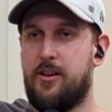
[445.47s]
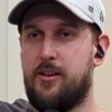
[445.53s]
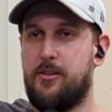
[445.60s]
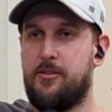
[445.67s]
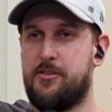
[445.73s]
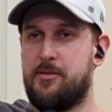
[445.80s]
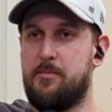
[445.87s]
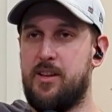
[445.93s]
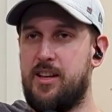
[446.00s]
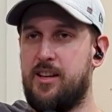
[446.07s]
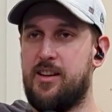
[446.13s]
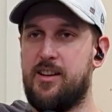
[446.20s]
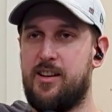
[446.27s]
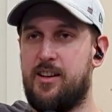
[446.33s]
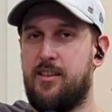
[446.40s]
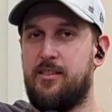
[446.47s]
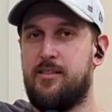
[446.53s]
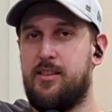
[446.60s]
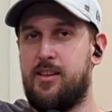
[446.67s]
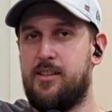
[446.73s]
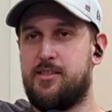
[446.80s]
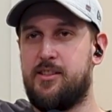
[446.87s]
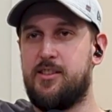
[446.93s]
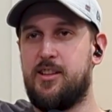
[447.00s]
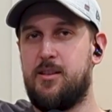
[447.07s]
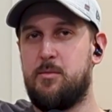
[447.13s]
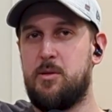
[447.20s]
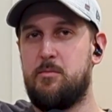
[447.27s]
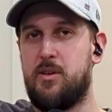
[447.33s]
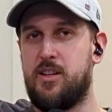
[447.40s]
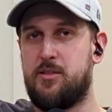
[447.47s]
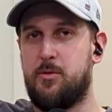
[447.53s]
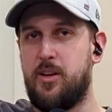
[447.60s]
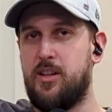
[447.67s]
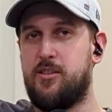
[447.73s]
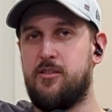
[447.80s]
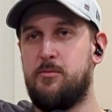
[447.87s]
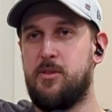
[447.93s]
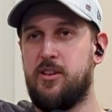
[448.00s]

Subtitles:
whole demeanor is determined by 22